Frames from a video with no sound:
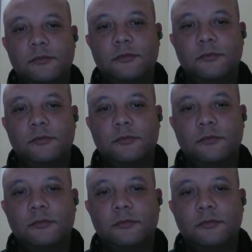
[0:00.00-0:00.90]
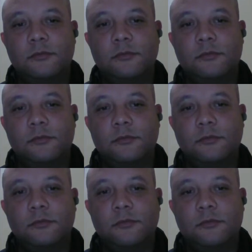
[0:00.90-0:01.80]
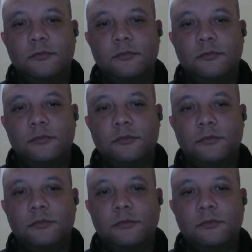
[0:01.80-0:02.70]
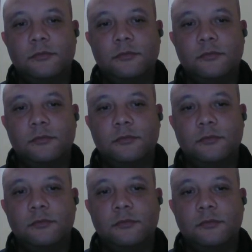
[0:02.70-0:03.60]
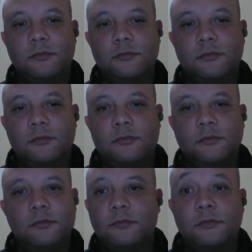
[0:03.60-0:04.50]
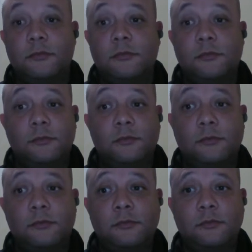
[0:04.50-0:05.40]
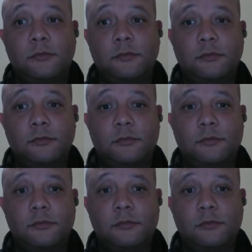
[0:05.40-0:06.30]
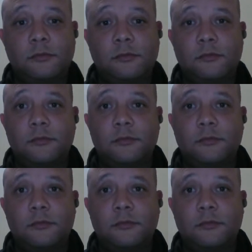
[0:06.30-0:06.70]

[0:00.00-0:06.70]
(not speaking)